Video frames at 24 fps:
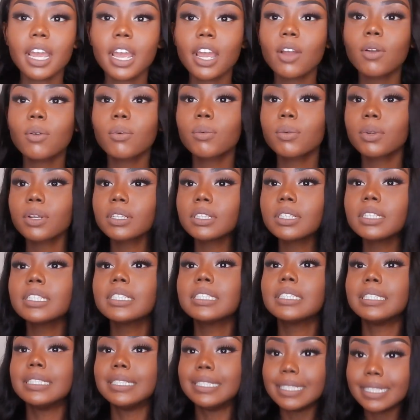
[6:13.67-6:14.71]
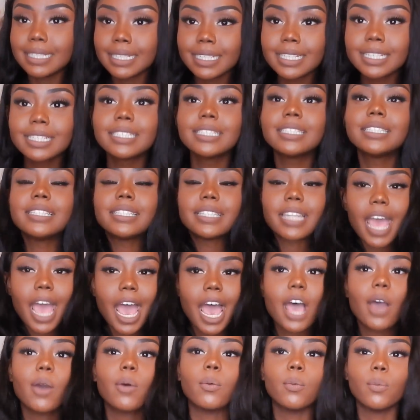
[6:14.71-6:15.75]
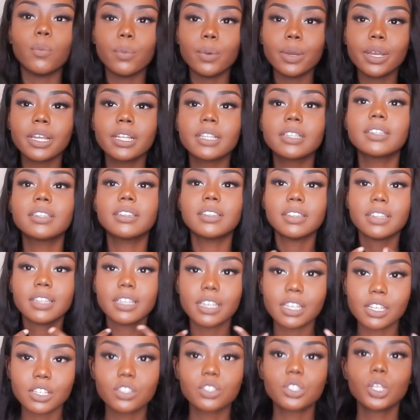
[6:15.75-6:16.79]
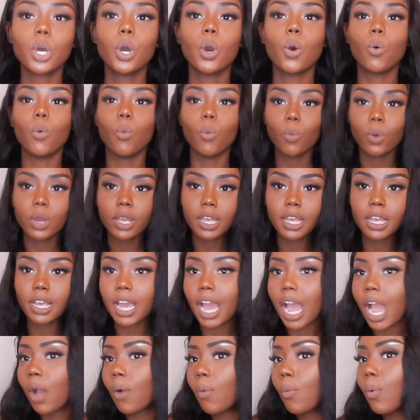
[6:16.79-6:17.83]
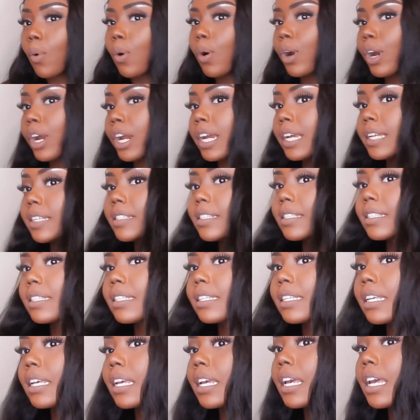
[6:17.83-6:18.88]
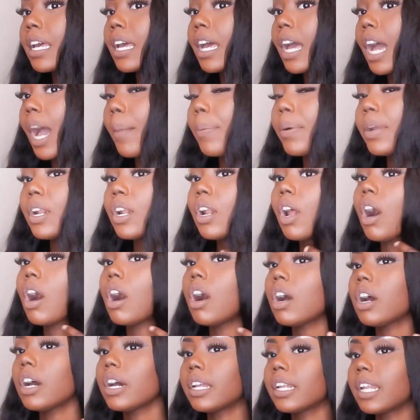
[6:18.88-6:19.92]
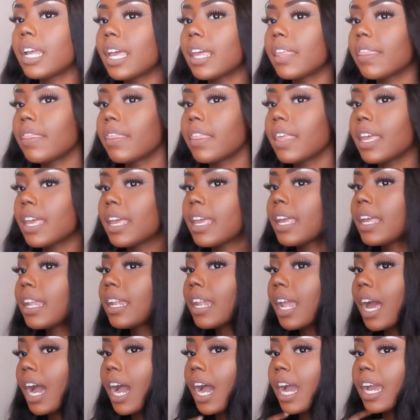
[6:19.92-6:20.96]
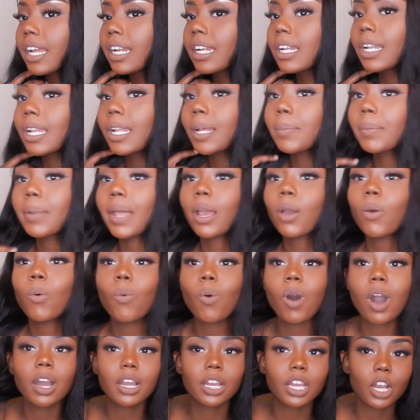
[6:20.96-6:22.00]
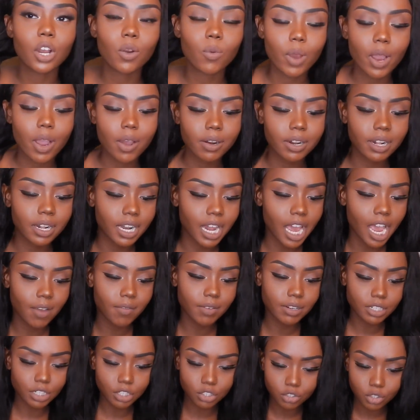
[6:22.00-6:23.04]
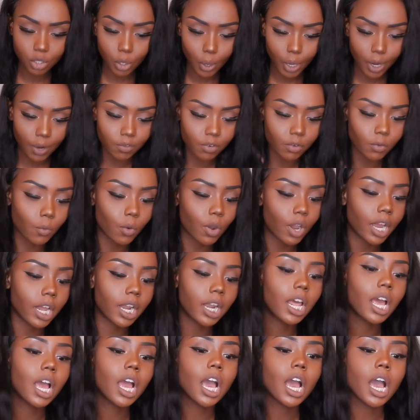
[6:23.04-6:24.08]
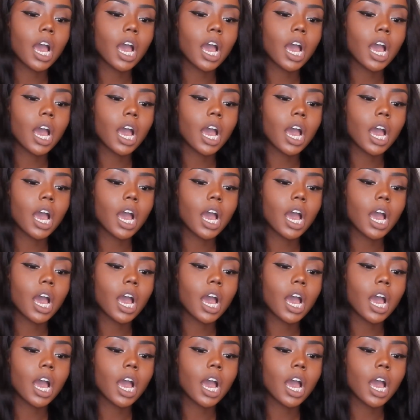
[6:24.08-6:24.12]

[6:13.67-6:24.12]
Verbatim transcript: hair really did that with this wig. I wore it, I put it on, and then I ended up like walking around and having to show everyone